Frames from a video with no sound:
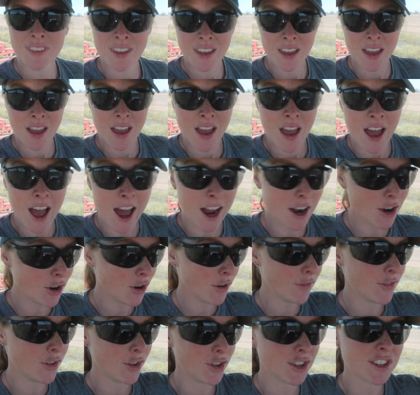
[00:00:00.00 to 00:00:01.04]
I don't know
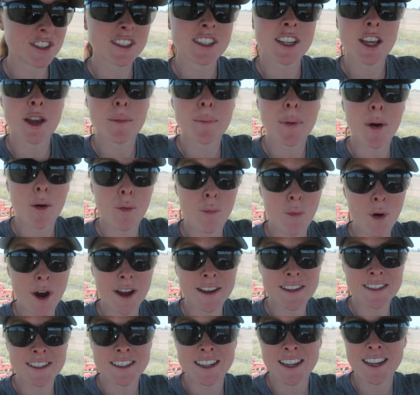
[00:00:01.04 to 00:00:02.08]
if you could see it, but
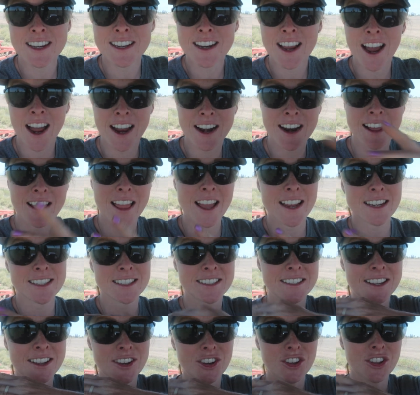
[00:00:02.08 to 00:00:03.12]
one did kind of like
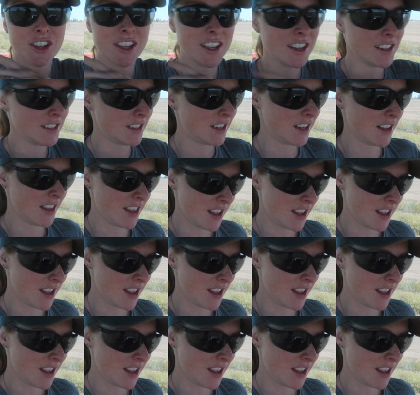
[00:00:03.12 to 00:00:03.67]
tilt into